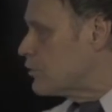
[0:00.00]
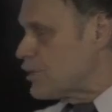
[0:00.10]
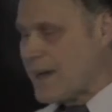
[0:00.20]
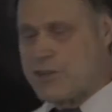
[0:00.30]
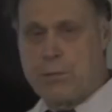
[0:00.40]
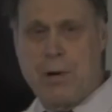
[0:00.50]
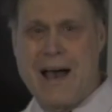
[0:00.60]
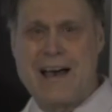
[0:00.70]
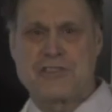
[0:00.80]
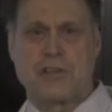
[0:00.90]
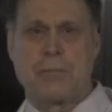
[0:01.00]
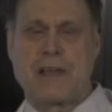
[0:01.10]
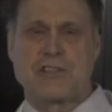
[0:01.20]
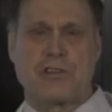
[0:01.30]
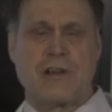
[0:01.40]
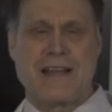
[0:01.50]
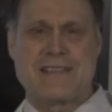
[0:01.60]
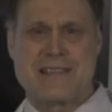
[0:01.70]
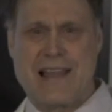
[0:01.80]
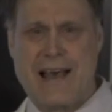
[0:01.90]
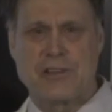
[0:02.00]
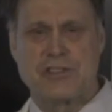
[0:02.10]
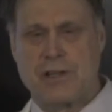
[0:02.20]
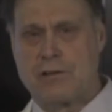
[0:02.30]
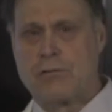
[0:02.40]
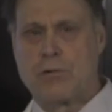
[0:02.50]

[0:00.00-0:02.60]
Check your posture. Make sure you're not slouching.